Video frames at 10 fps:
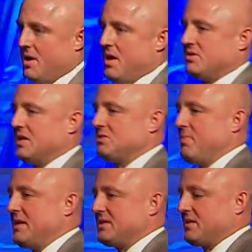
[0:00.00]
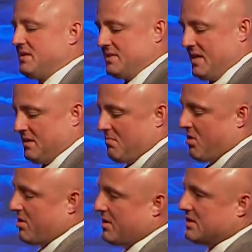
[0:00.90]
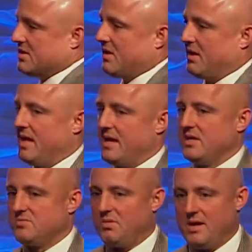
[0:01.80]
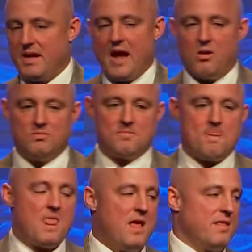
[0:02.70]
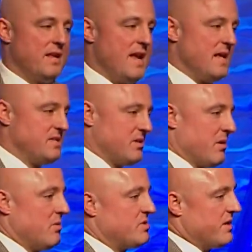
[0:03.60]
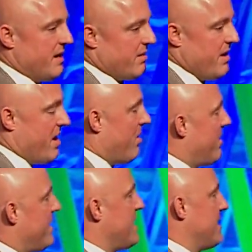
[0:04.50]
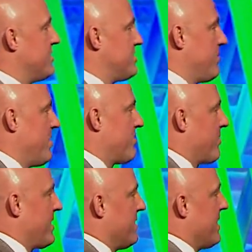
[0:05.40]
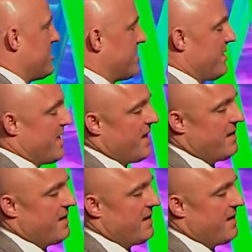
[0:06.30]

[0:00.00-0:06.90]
So that's basically saying the market is going to let us play it out. The net zero scenario is with regulation that